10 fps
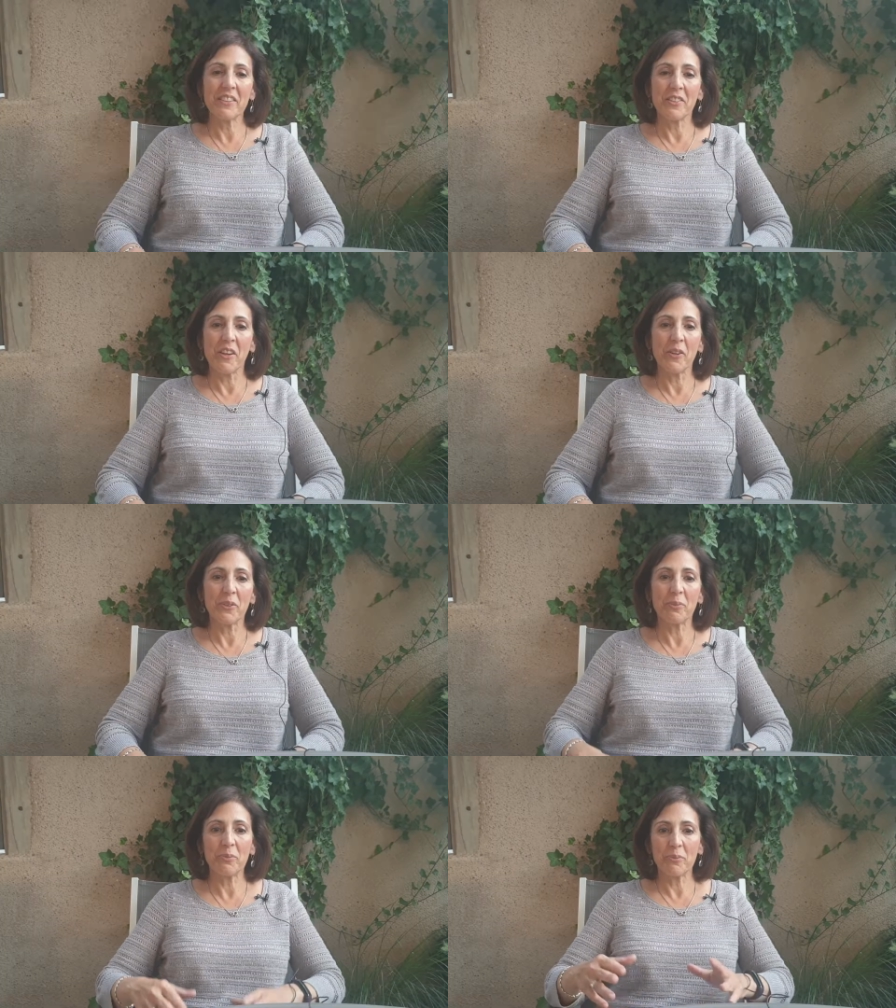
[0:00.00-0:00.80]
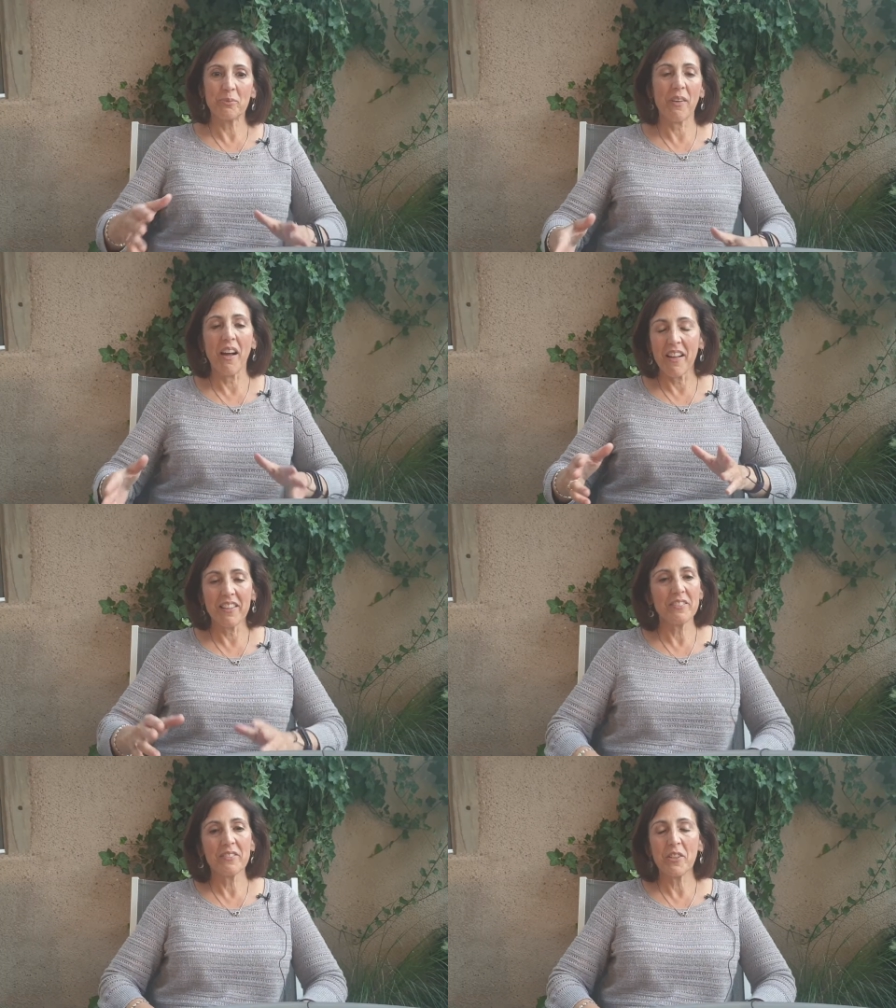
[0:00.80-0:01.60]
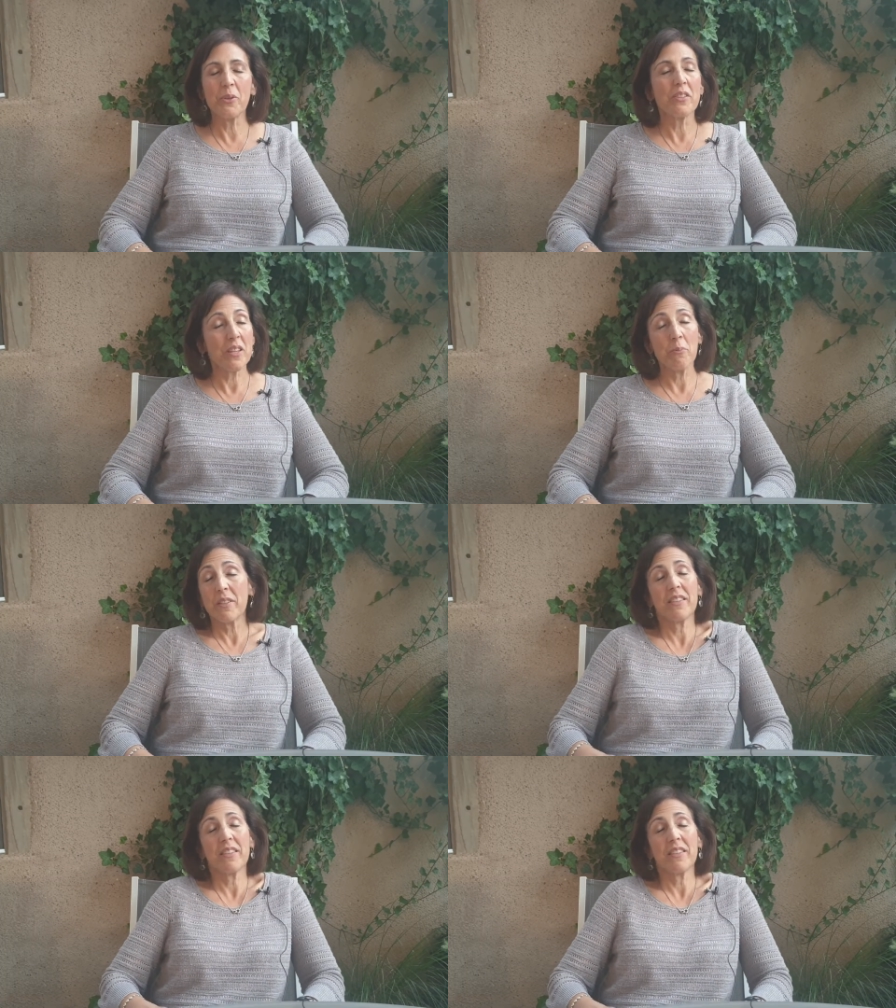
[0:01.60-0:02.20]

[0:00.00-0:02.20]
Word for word: you know, you and Seb did